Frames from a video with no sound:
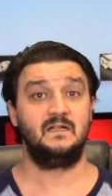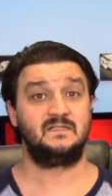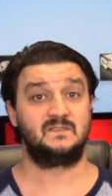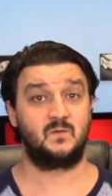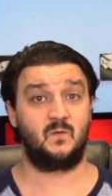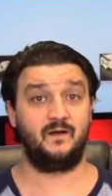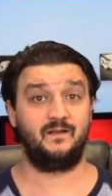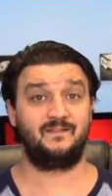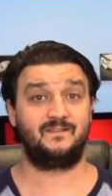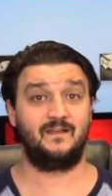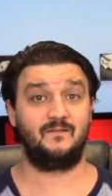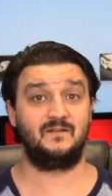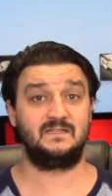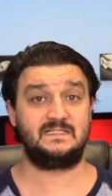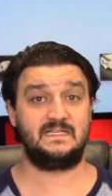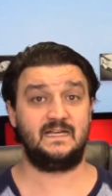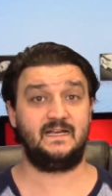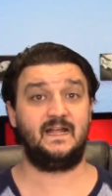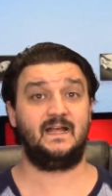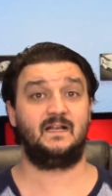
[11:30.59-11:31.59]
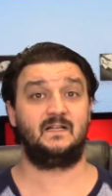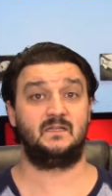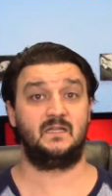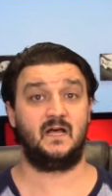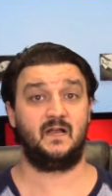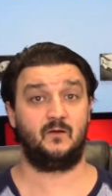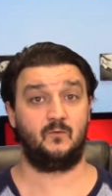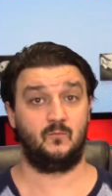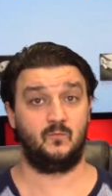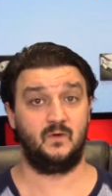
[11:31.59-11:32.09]
2017 had a
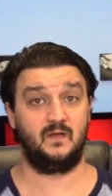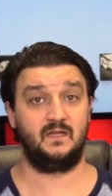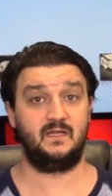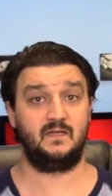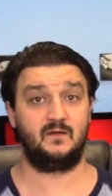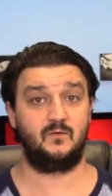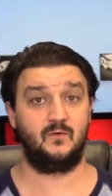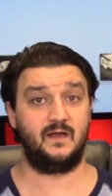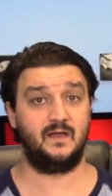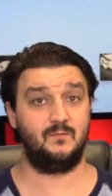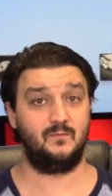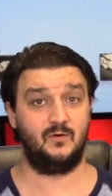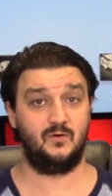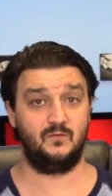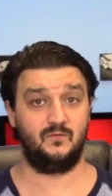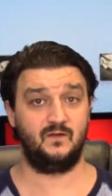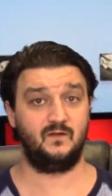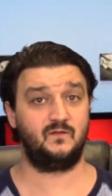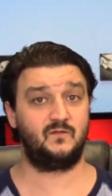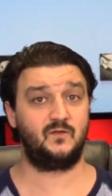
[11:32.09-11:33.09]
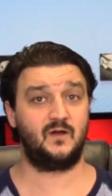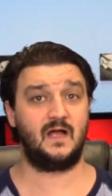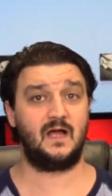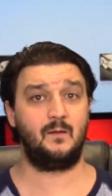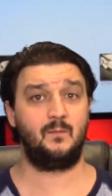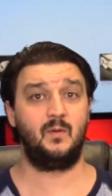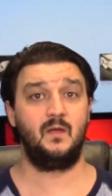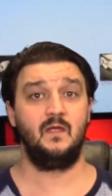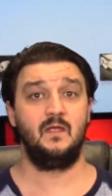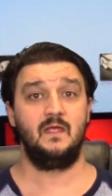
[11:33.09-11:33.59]
lot of really great movies
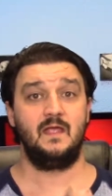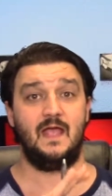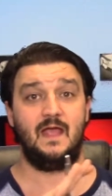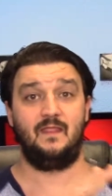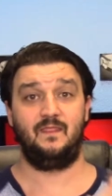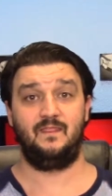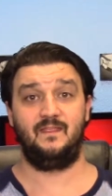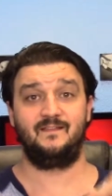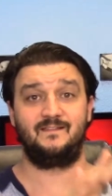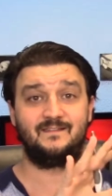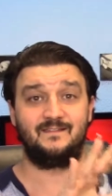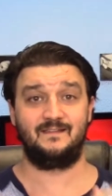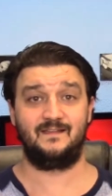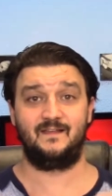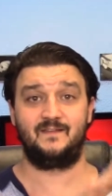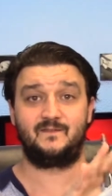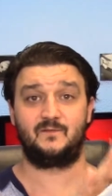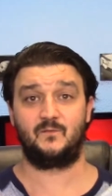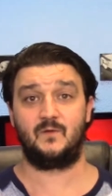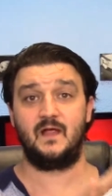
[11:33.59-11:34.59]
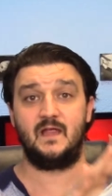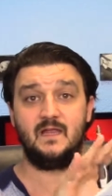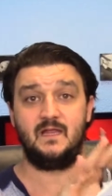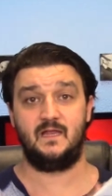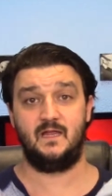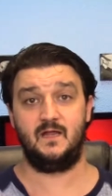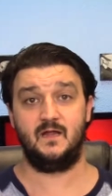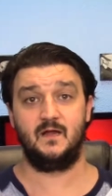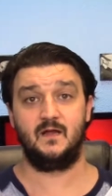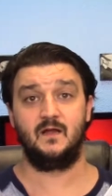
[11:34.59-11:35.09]
drop, and this list right
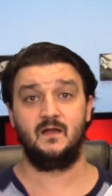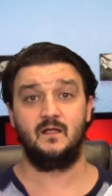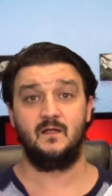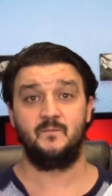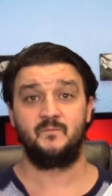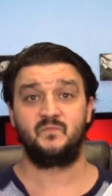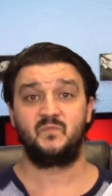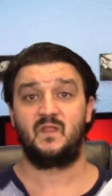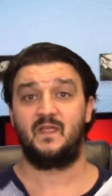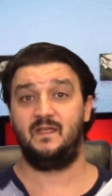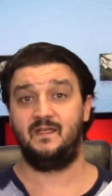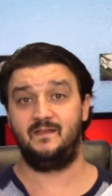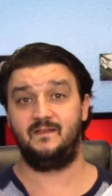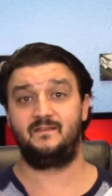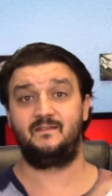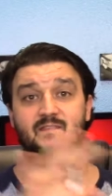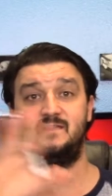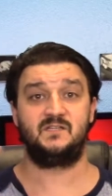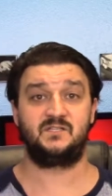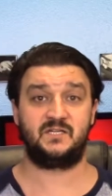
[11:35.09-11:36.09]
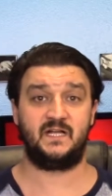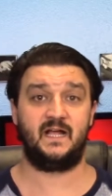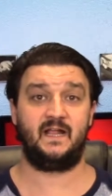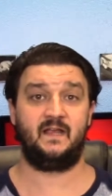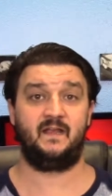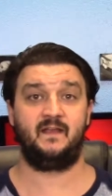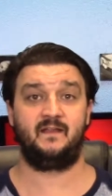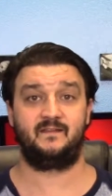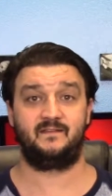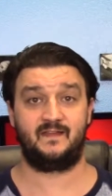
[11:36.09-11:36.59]
here is the
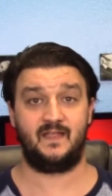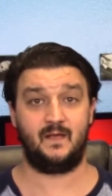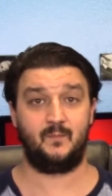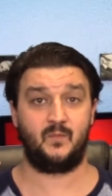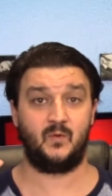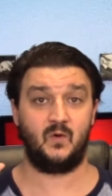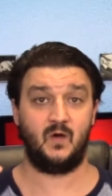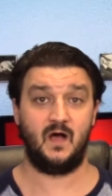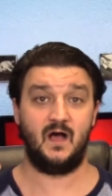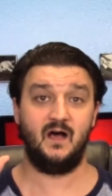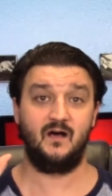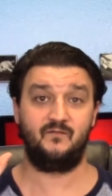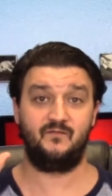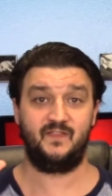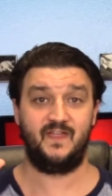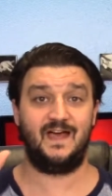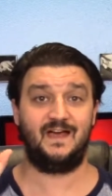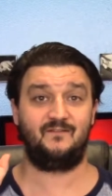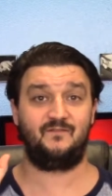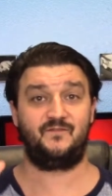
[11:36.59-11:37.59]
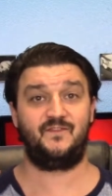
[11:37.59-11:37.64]
shining example of that